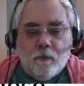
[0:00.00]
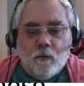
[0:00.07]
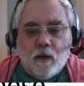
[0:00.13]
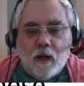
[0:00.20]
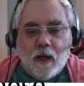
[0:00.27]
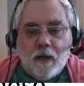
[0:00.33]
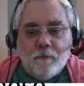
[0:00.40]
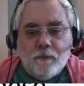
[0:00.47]

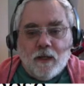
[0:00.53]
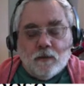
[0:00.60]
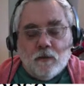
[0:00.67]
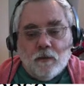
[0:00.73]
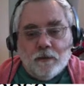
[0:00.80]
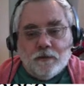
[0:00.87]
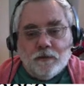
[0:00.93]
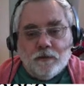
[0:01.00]
I'm not
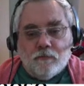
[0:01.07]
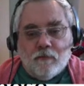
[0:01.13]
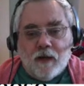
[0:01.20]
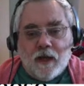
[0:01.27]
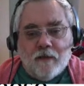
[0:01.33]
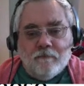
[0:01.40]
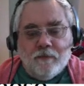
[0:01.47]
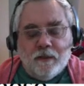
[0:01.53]
going to
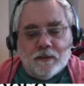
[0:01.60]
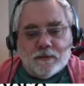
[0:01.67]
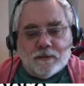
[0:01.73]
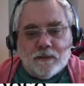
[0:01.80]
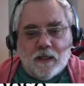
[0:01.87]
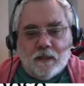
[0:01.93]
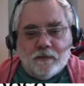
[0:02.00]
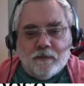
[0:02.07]
derive it. It's
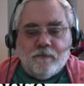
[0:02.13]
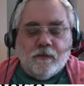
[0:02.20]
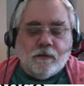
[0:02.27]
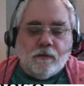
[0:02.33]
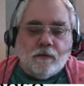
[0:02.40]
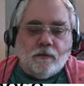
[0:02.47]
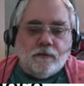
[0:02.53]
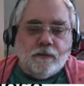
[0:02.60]
not
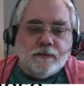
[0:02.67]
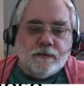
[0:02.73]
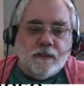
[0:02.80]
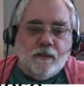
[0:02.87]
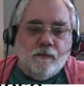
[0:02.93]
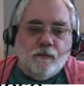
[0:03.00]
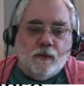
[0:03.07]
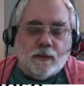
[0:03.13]
difficult. It's
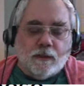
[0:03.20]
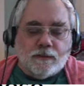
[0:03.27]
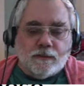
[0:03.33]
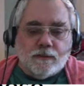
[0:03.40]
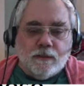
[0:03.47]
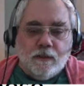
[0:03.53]
in books.